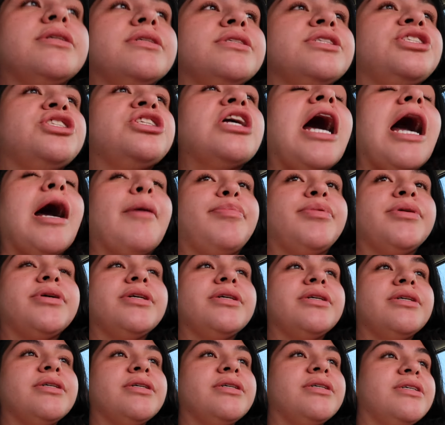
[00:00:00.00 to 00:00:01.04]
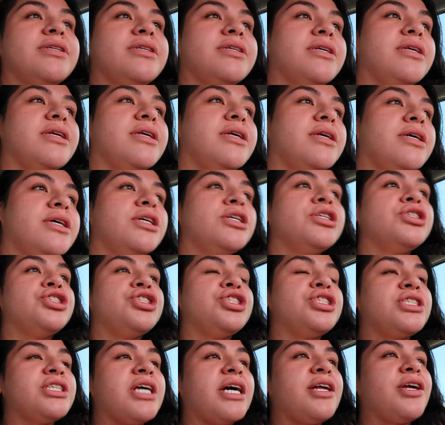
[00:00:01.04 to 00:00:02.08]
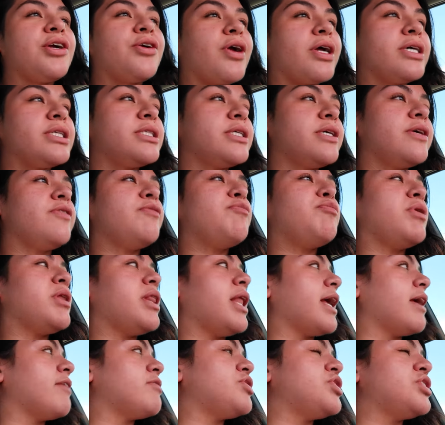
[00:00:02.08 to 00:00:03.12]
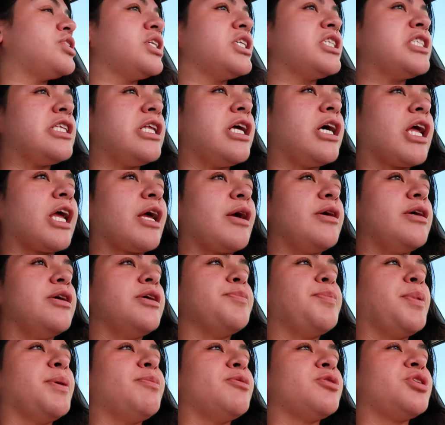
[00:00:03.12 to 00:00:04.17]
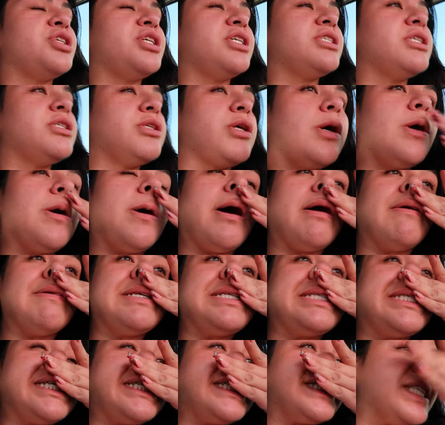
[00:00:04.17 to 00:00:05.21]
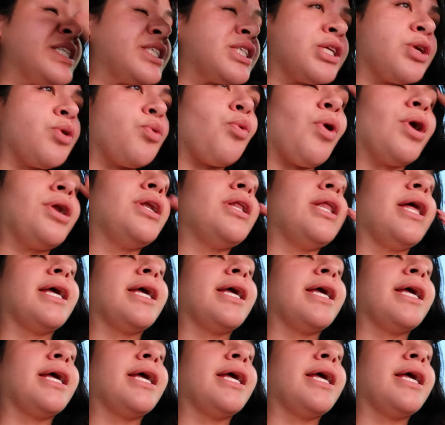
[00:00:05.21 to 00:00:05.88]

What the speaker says: Stop. She's not aggressive, but like if she sees like people she doesn't know, obviously she's gonna want to